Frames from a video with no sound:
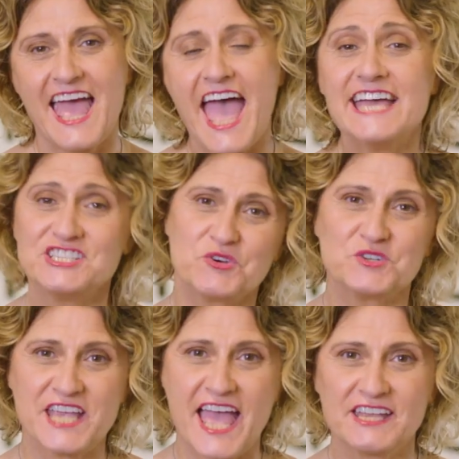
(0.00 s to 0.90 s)
At Your
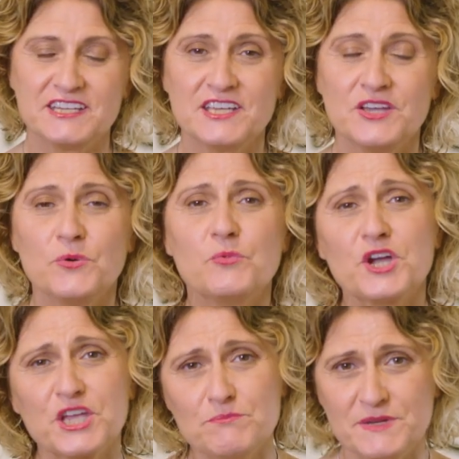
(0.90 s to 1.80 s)
Town, we're
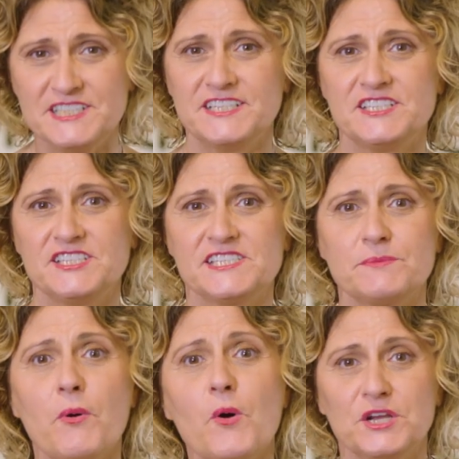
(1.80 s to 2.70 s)
committed to
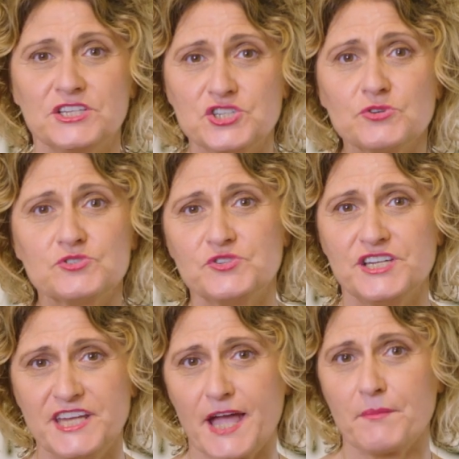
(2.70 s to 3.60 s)
supporting children
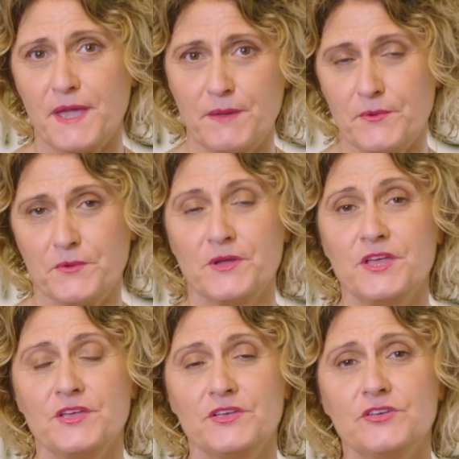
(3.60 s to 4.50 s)
and young people
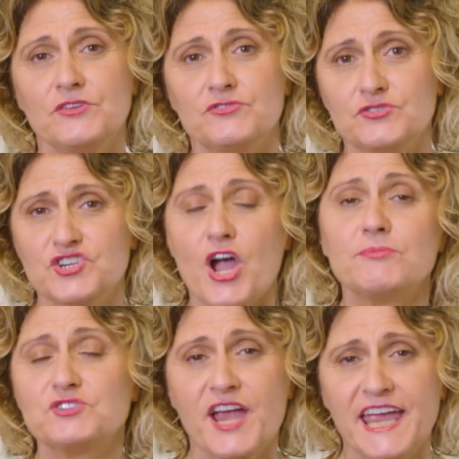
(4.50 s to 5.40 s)
through job
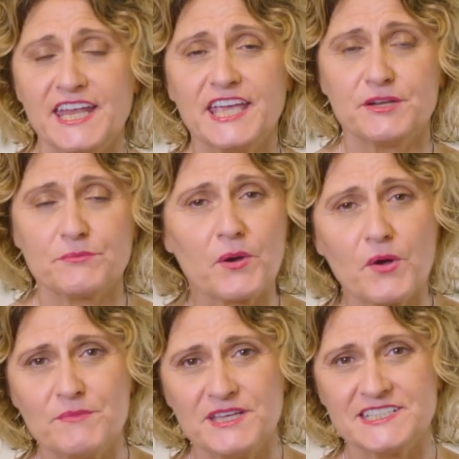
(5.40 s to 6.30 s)
training and
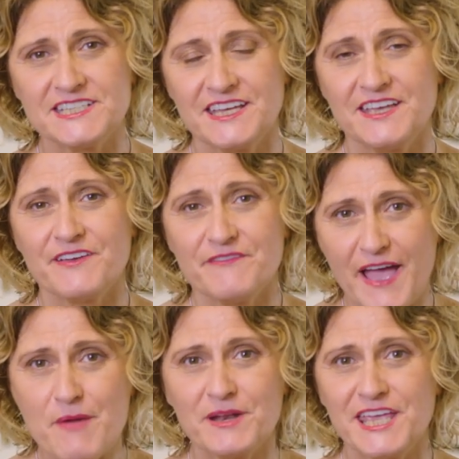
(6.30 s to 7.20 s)
employment,
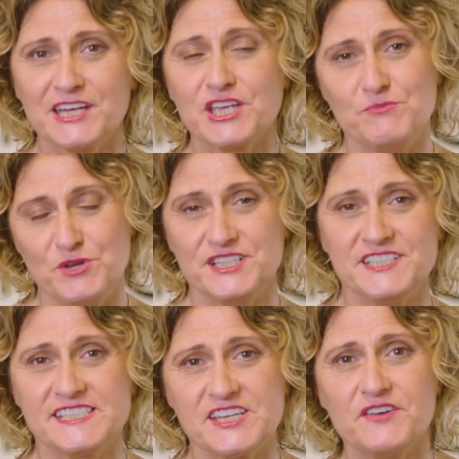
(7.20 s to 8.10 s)
family and
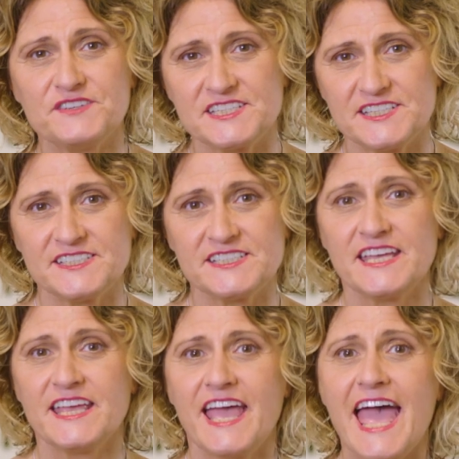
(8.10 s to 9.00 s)
community services,
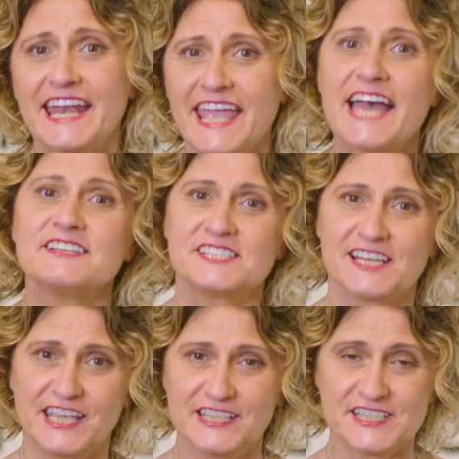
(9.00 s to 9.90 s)
and
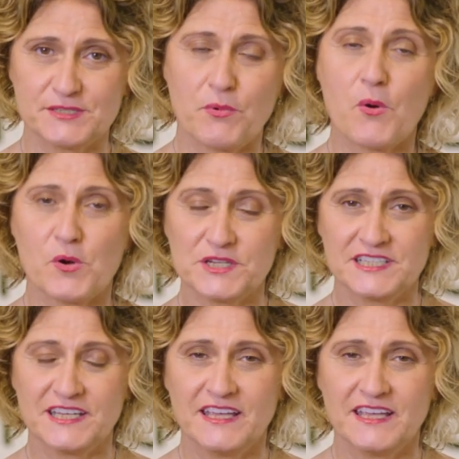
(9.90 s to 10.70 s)
counselling and support.